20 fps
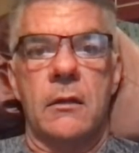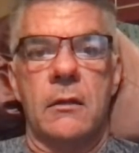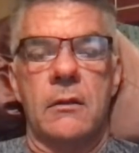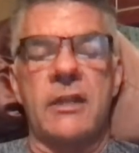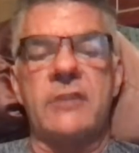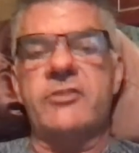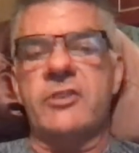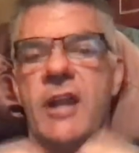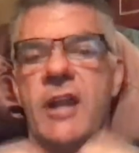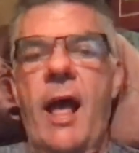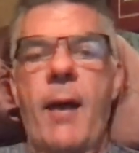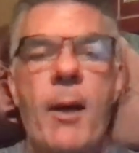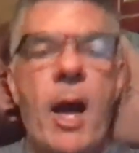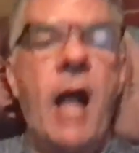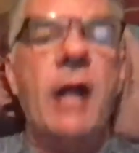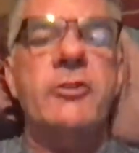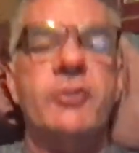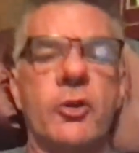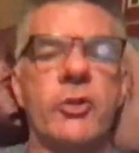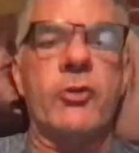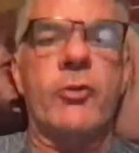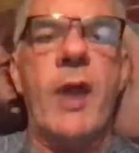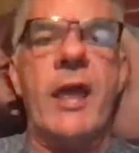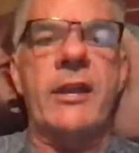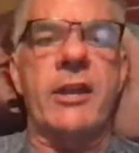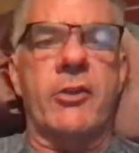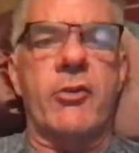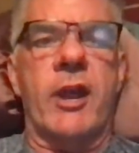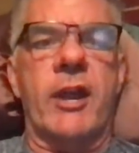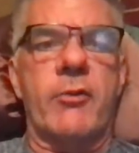listen, I'll do the
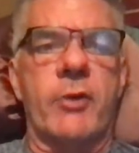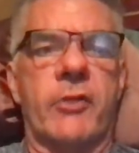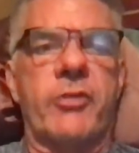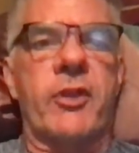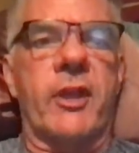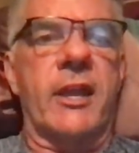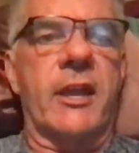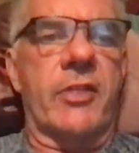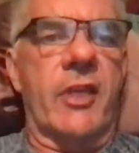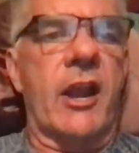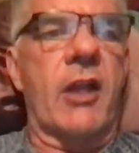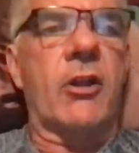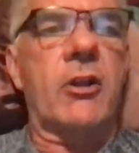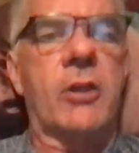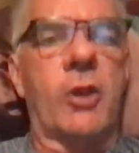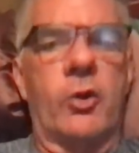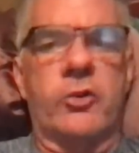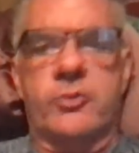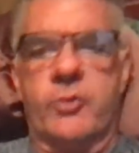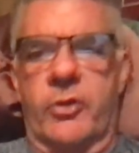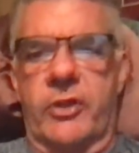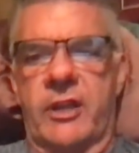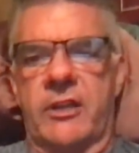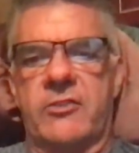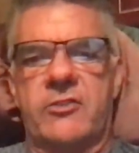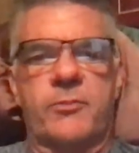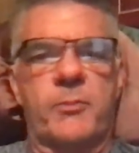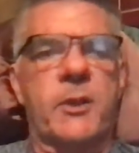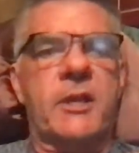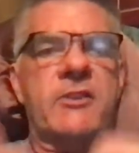Randy Gregory thing, and then I'll close with
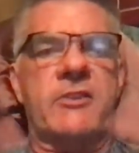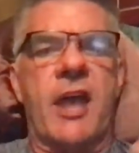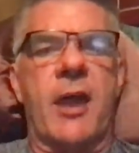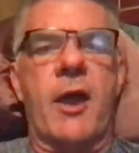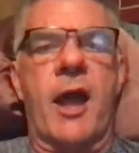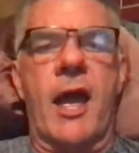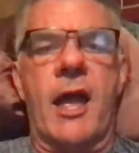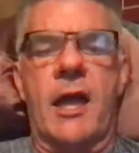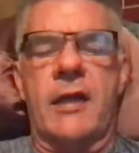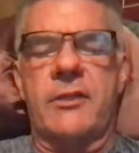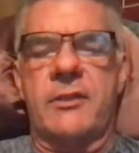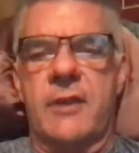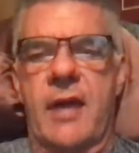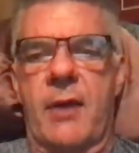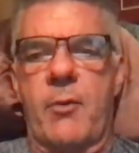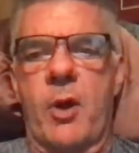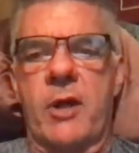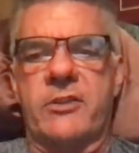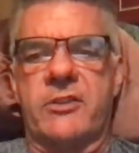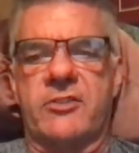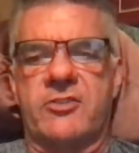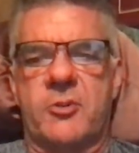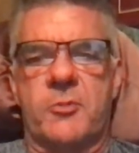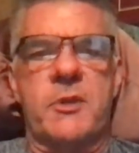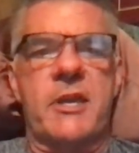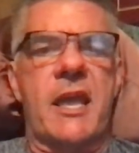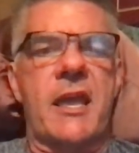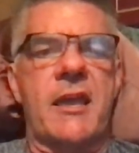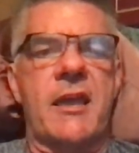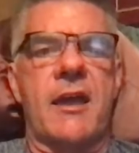this, because I want this to
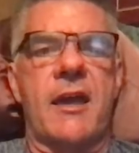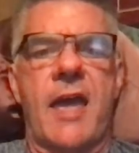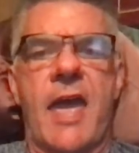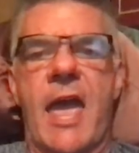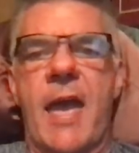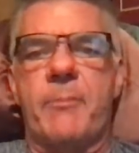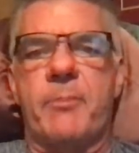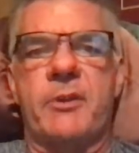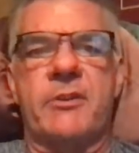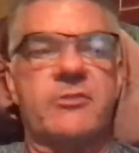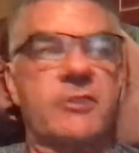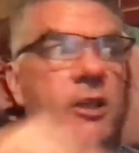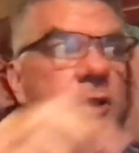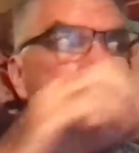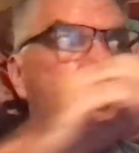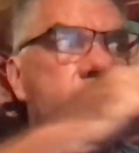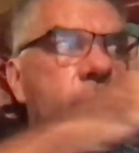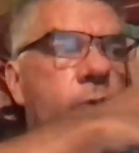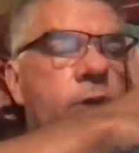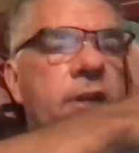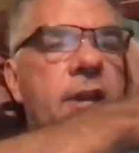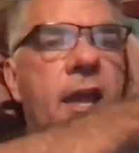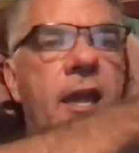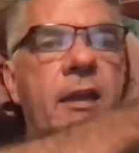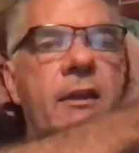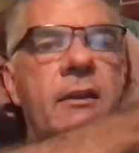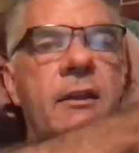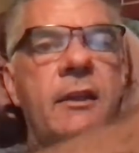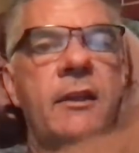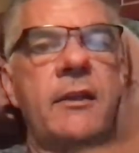be a happy celebratory
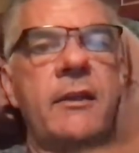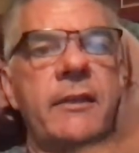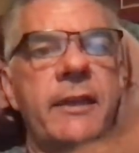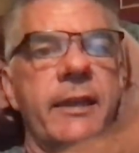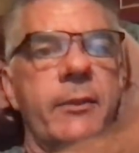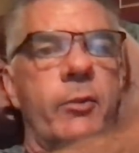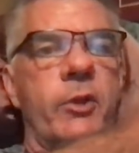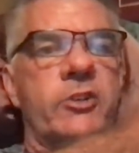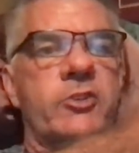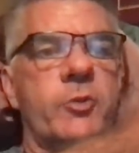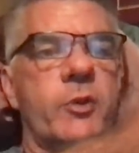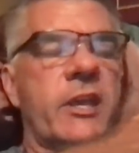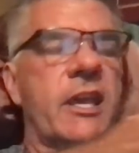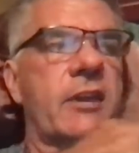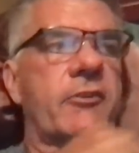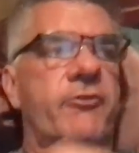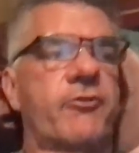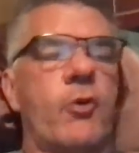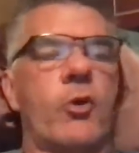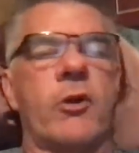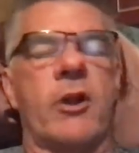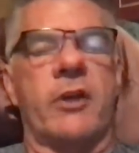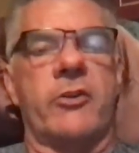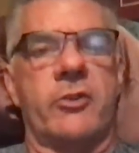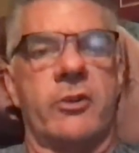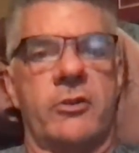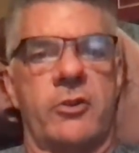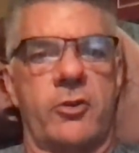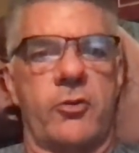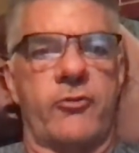night in which we get
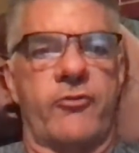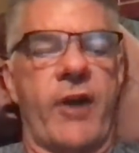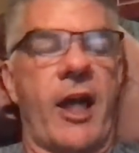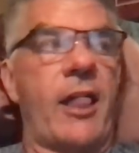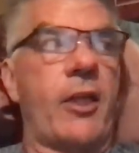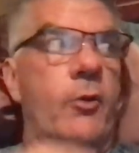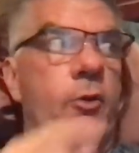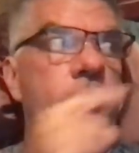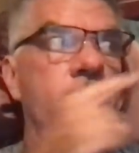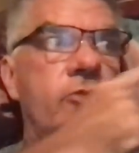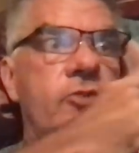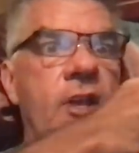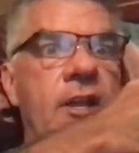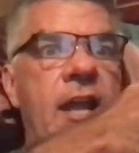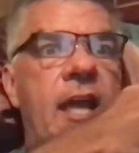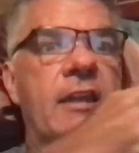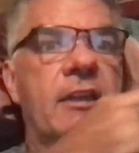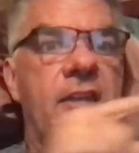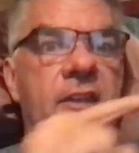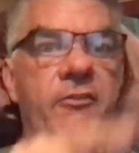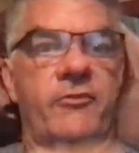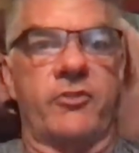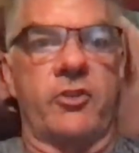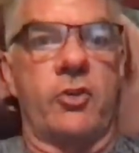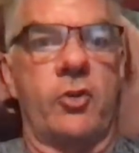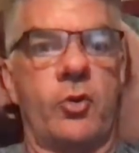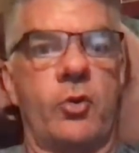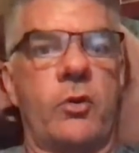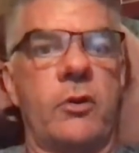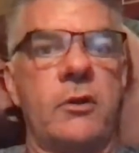400 new followers, and I give
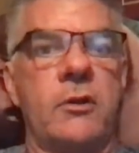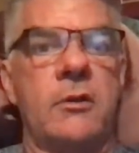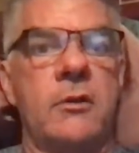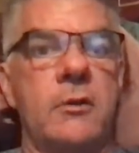you